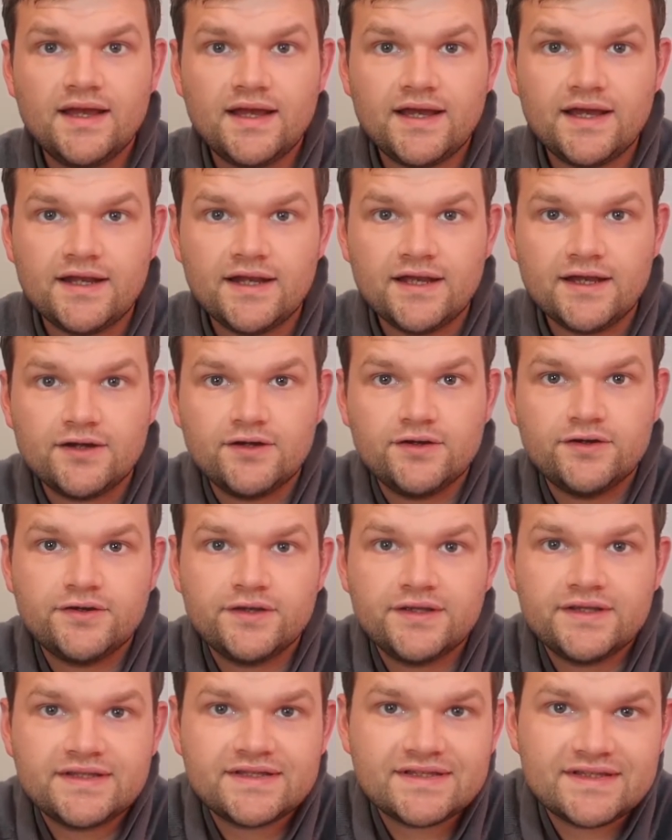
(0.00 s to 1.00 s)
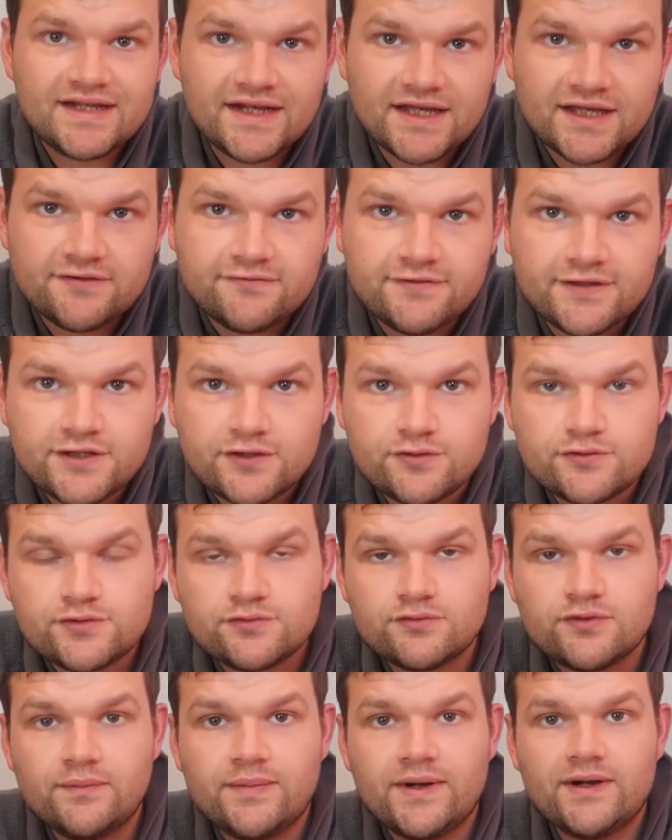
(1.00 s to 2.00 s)
Hey there guys, today's video is
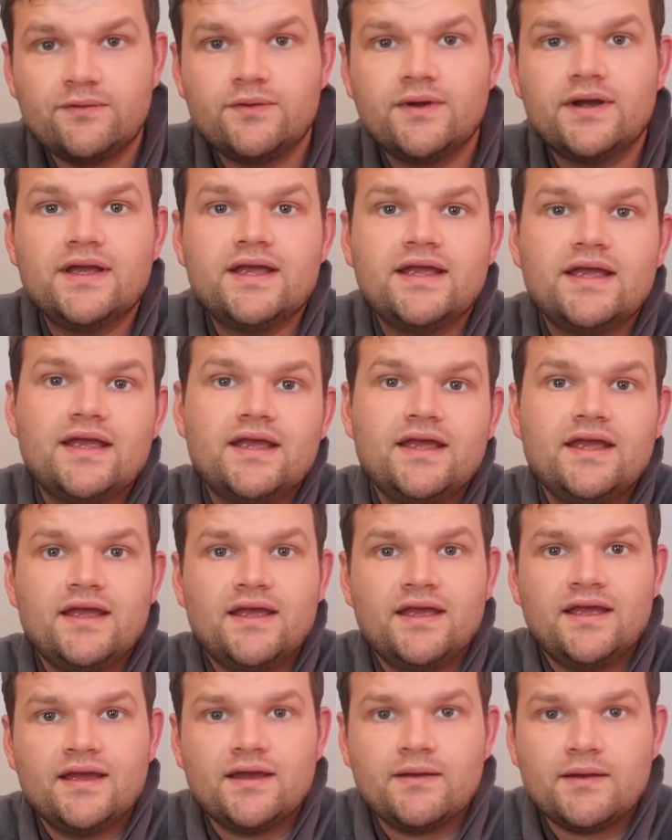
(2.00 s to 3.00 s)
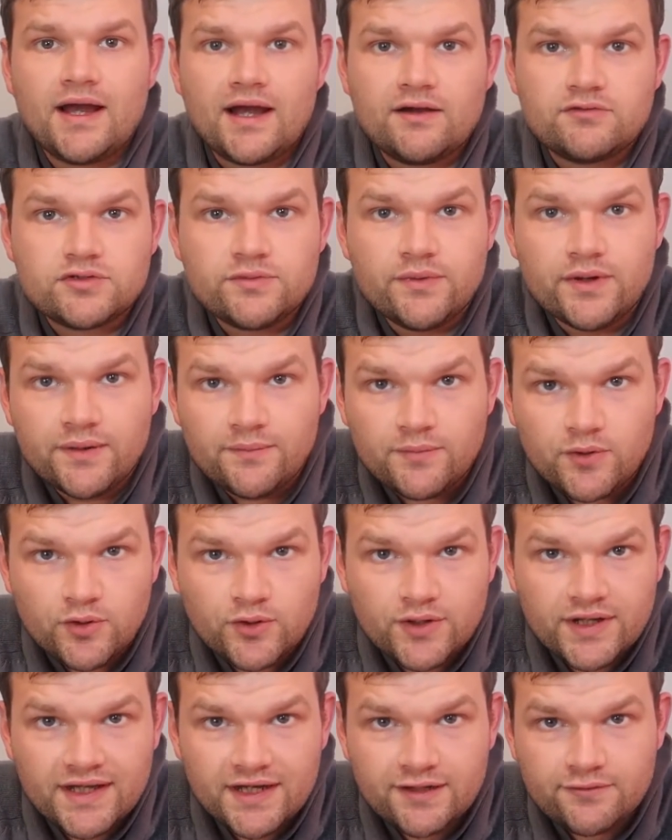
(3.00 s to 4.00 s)
all about how to burn
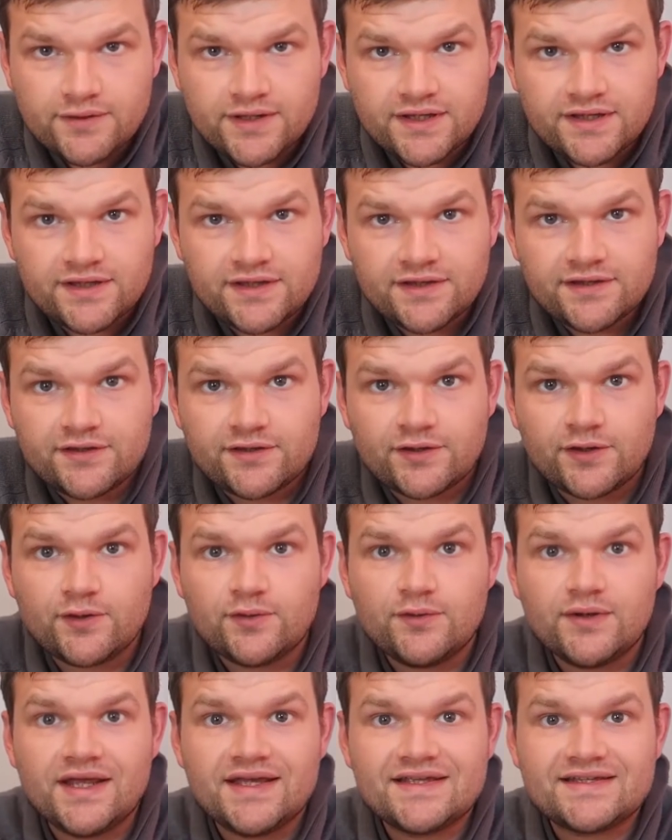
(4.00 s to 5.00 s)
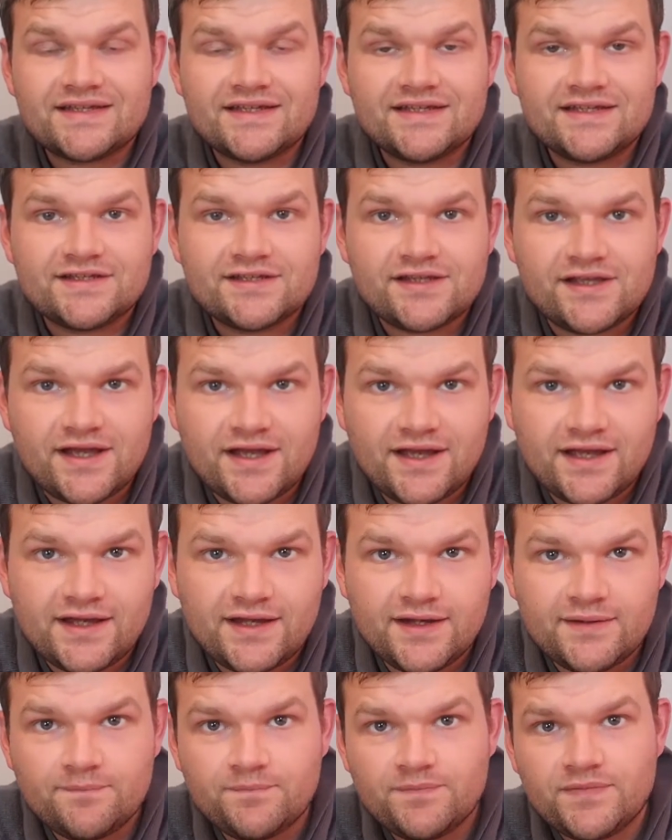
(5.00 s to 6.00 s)
more calories, so let's get
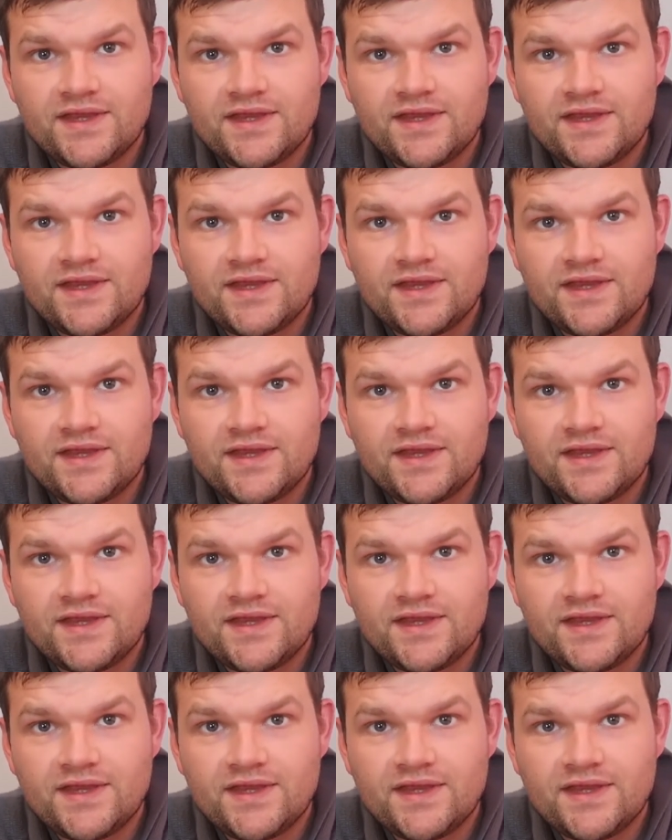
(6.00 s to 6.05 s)
started.